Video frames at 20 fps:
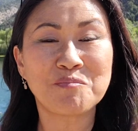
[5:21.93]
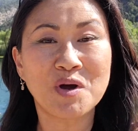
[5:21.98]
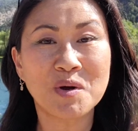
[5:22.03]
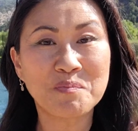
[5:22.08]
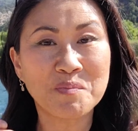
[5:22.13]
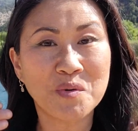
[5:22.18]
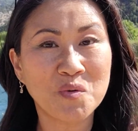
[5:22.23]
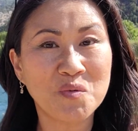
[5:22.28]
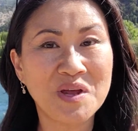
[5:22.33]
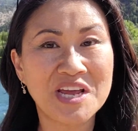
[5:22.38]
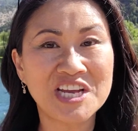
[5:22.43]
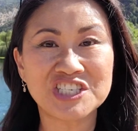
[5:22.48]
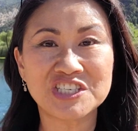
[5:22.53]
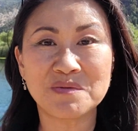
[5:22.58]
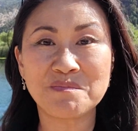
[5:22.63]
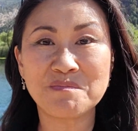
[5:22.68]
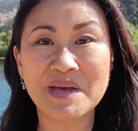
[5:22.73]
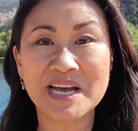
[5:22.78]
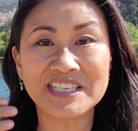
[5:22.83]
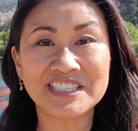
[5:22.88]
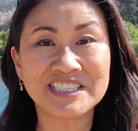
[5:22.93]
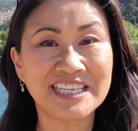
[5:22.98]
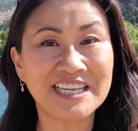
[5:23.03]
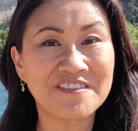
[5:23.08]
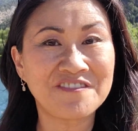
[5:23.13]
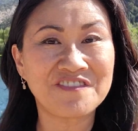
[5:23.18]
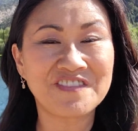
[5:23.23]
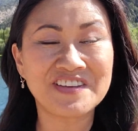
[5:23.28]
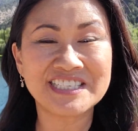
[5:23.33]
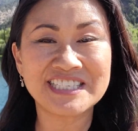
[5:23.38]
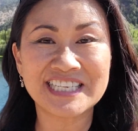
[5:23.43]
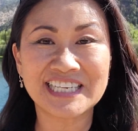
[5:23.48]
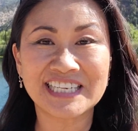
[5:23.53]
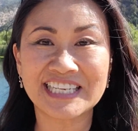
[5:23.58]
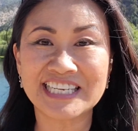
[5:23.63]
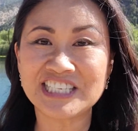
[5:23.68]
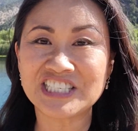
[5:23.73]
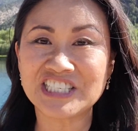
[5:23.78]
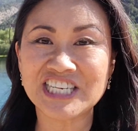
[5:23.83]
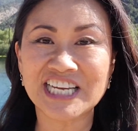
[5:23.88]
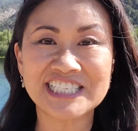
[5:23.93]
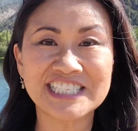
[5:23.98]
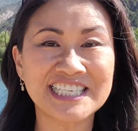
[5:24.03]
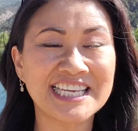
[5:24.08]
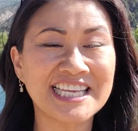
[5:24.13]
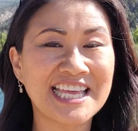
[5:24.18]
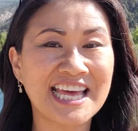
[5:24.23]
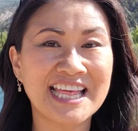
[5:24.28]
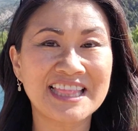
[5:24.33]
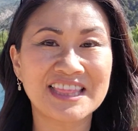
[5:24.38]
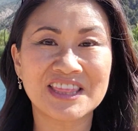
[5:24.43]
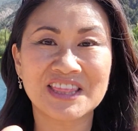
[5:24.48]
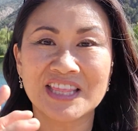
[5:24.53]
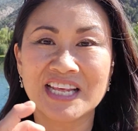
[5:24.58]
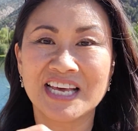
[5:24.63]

preparation mentally and physically just to get